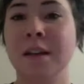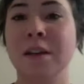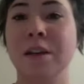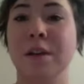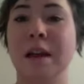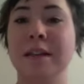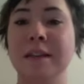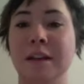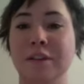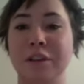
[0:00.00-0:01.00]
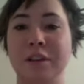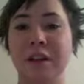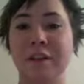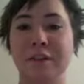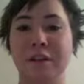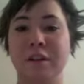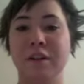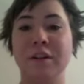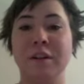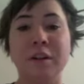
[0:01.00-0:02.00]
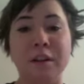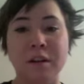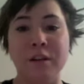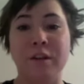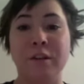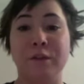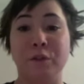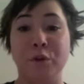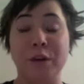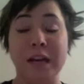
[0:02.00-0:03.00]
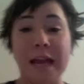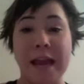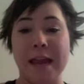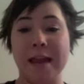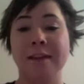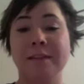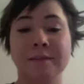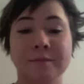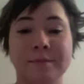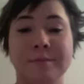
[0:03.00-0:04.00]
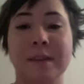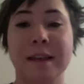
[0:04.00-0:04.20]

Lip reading: you guys have yourself a fruity day. And